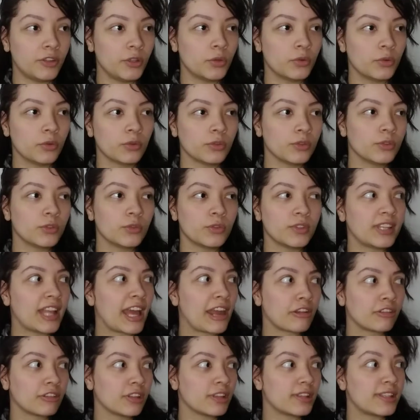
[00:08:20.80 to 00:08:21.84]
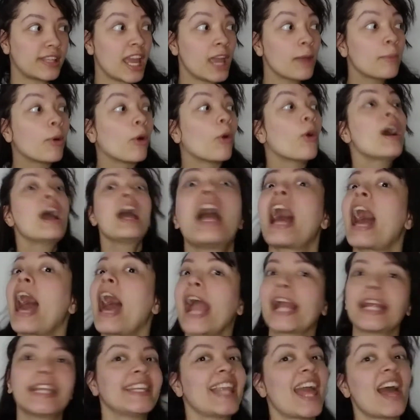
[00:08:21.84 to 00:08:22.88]
you're doing that on the table.
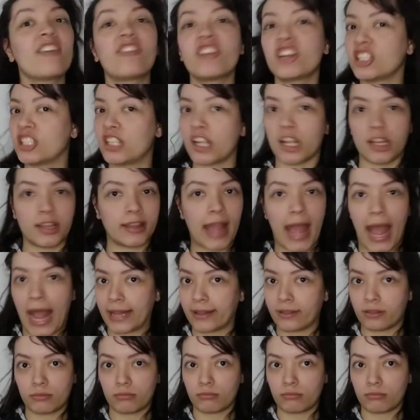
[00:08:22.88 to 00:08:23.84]
I never done that.